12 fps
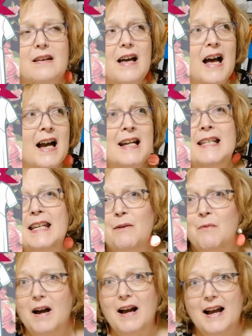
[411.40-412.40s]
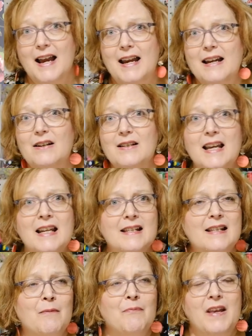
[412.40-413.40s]
ITY and
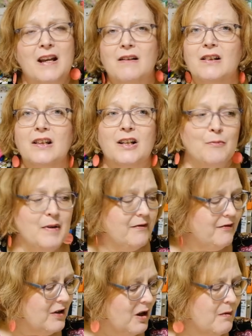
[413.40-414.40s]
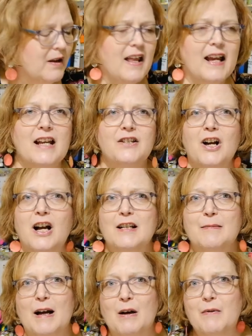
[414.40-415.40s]
something a little bit flowy like I talked
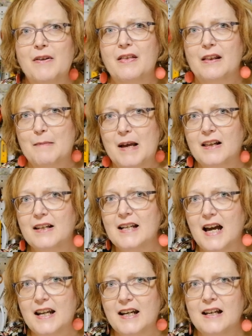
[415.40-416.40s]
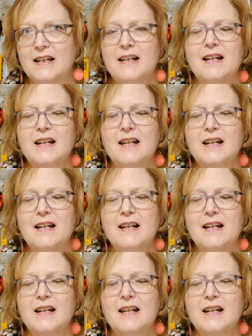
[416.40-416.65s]
about with La Belladonna.